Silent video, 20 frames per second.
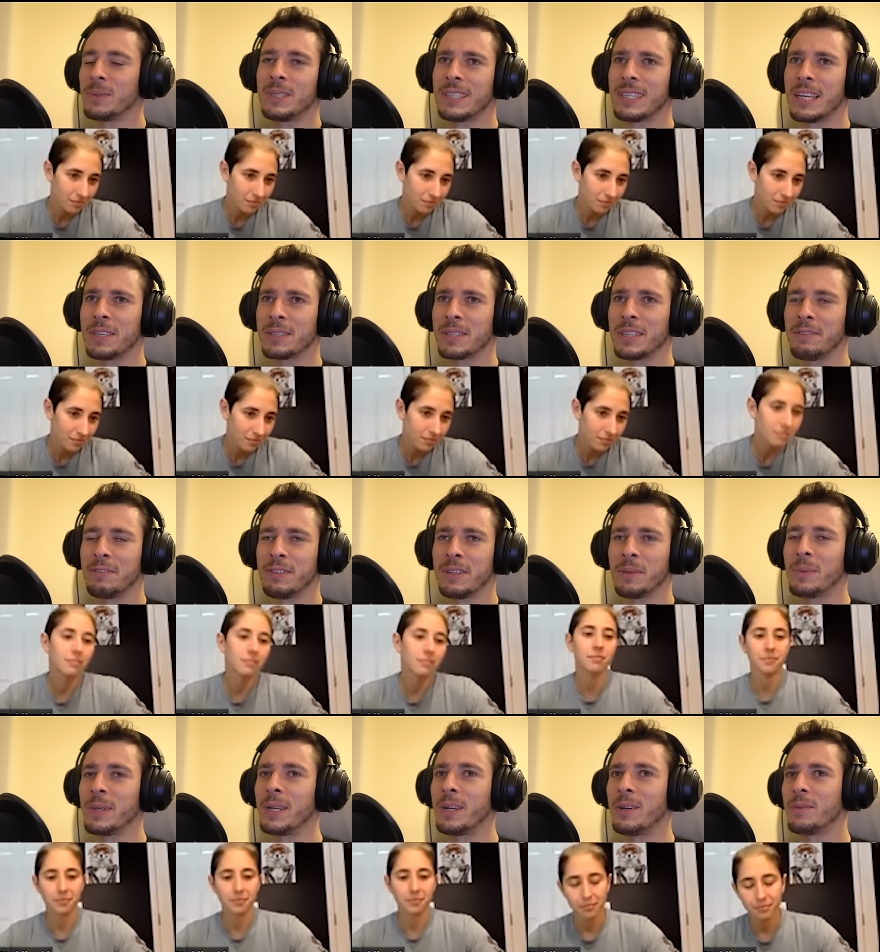Speaker 1: which is essentially
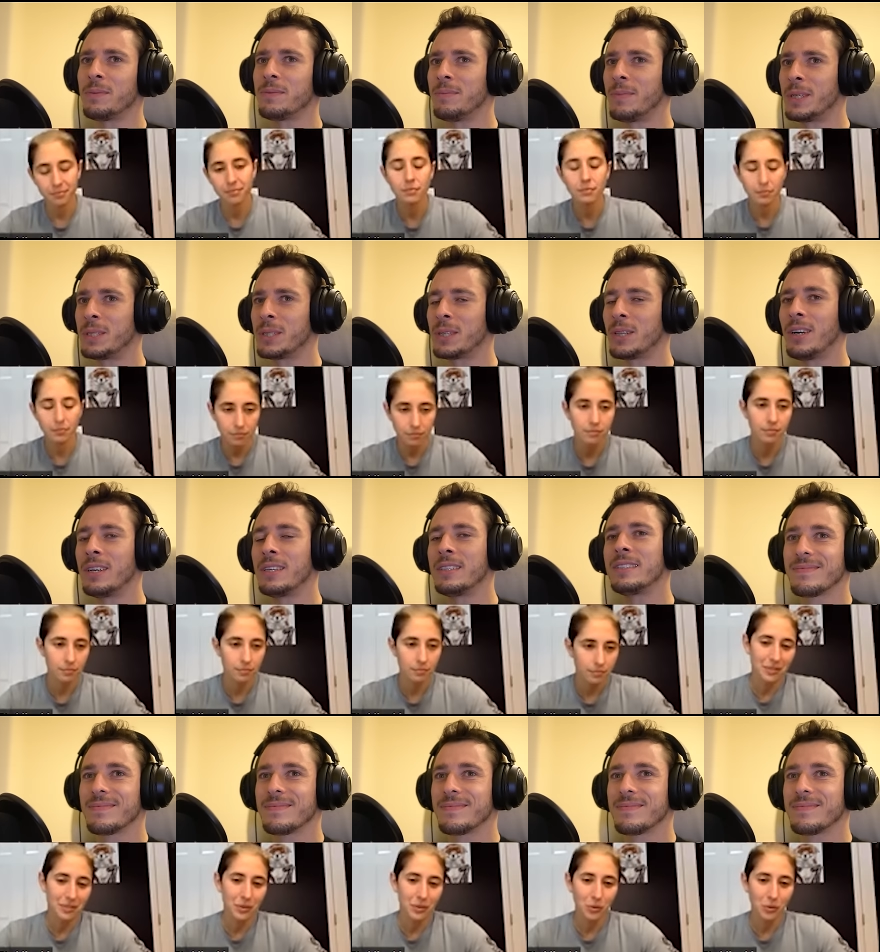Filipino martial
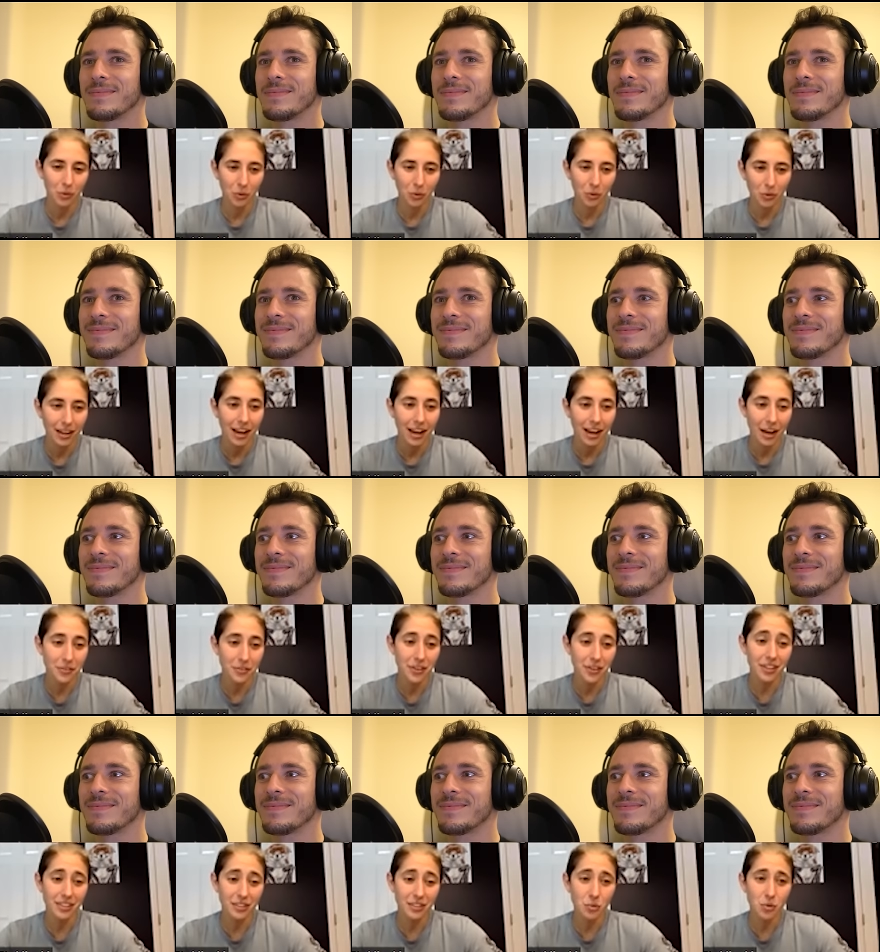arts. Ooh,
Speaker 2: I
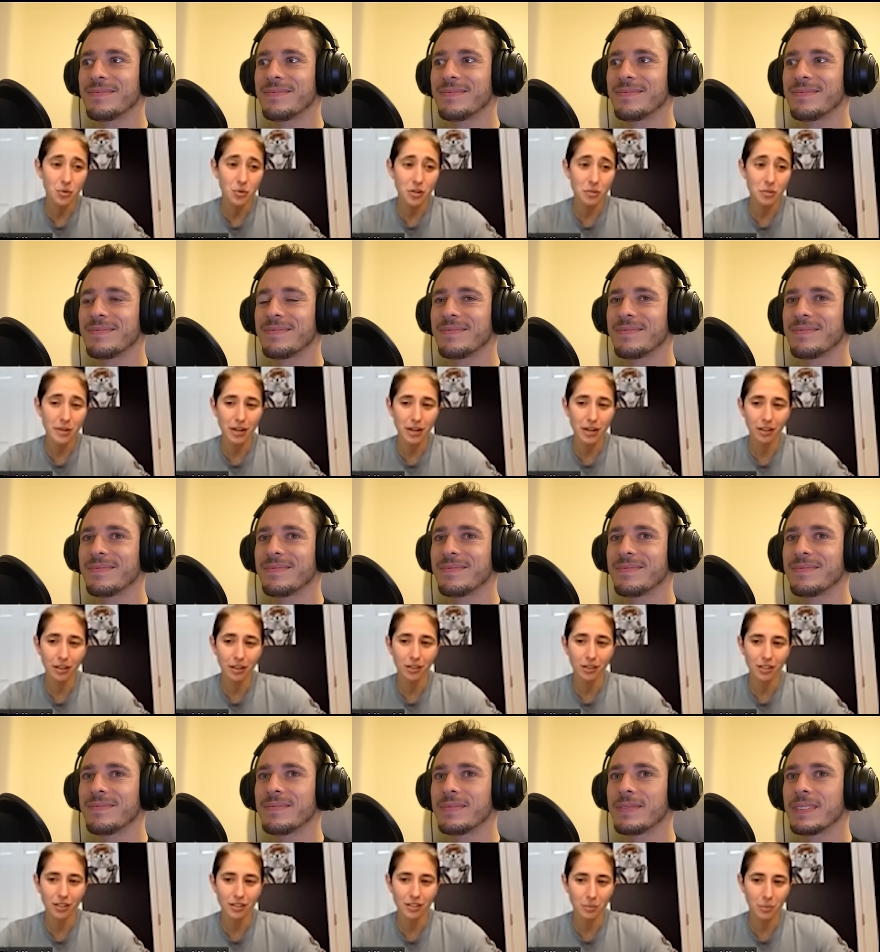feel like this one could be all
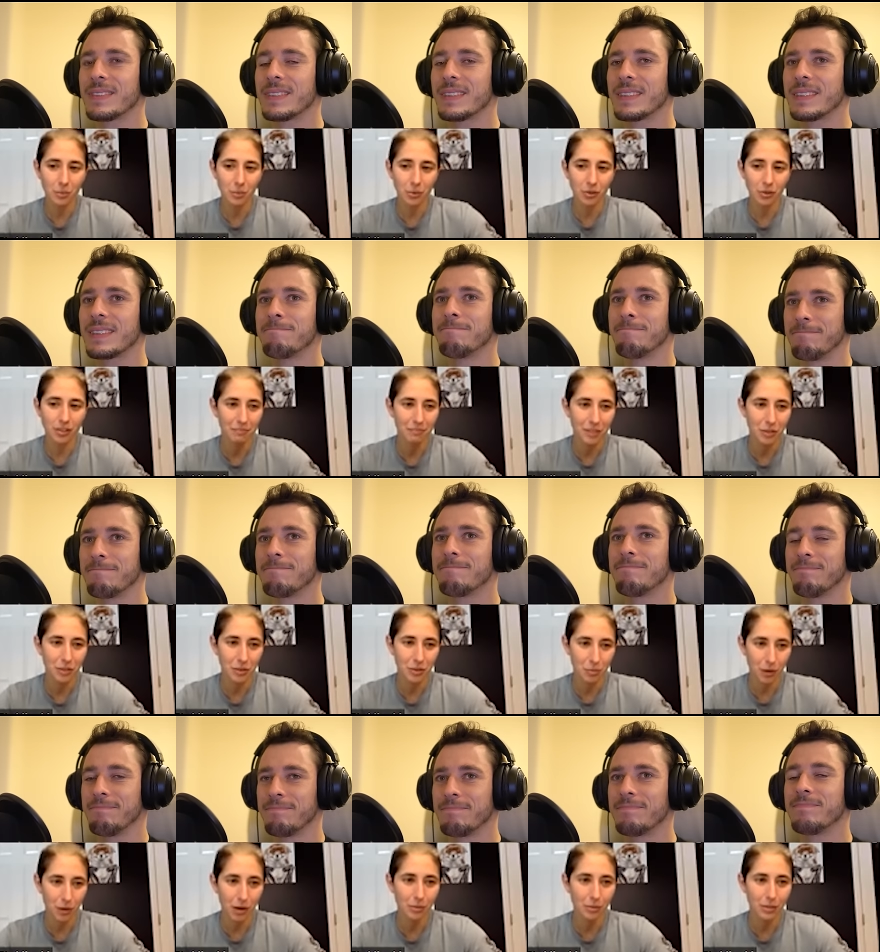across the board. You
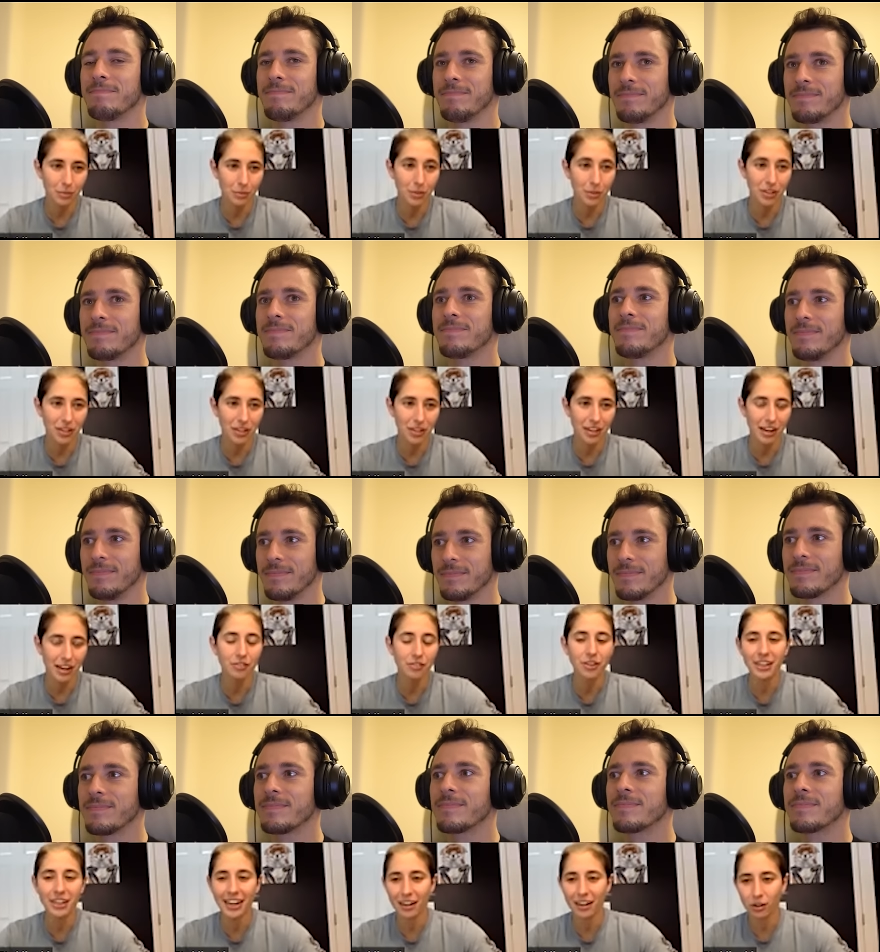could probably put it in
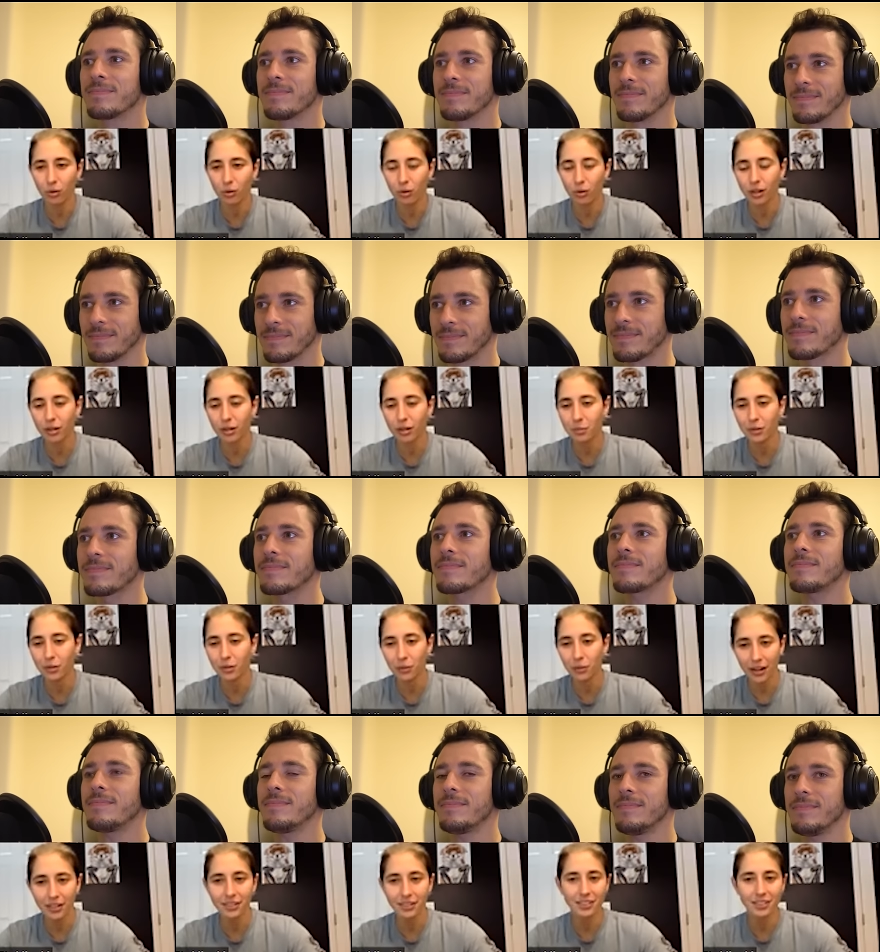every category and be
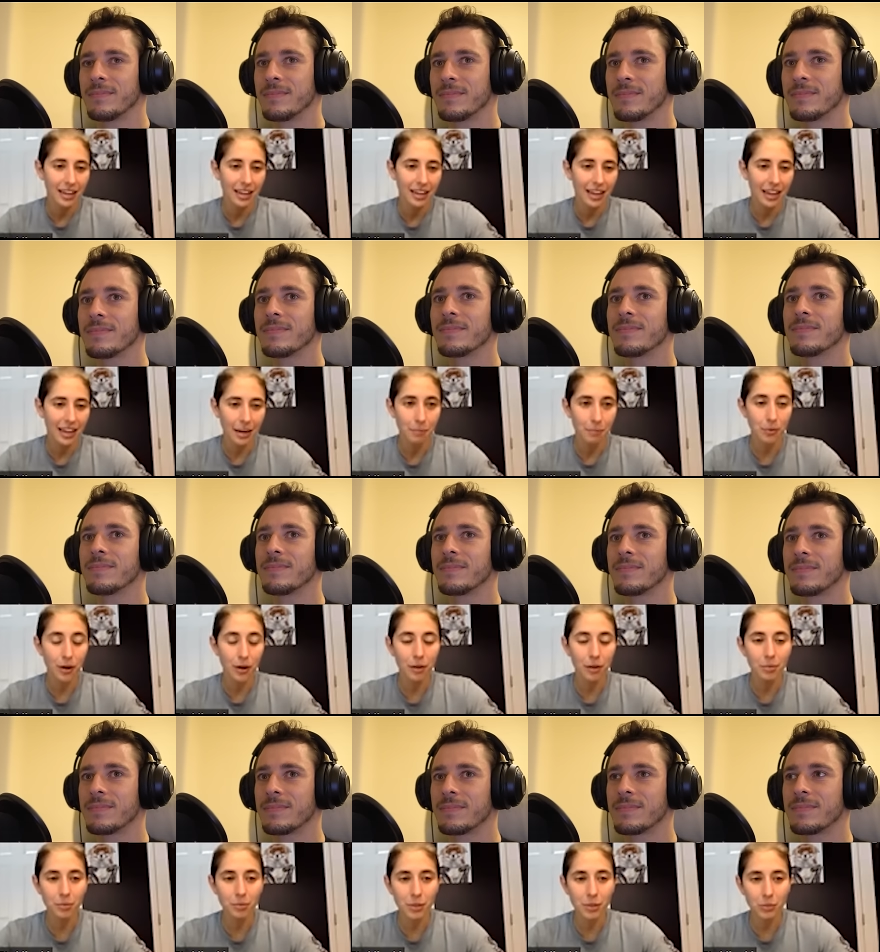right. And I
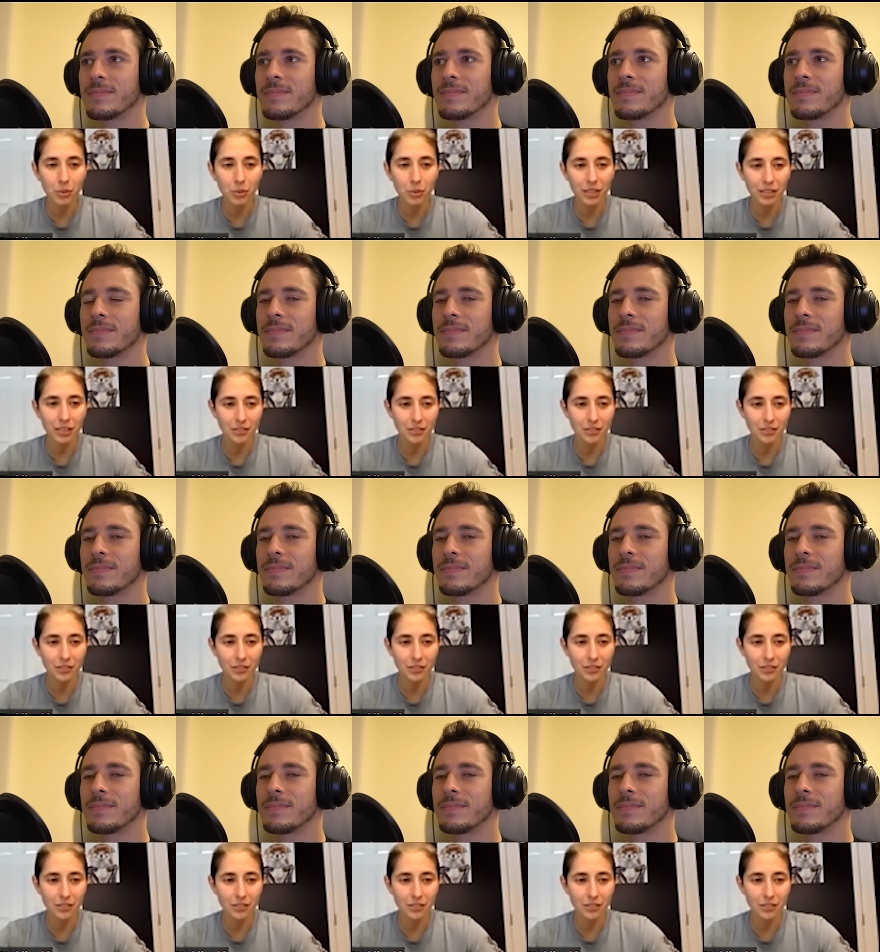probably wouldn't have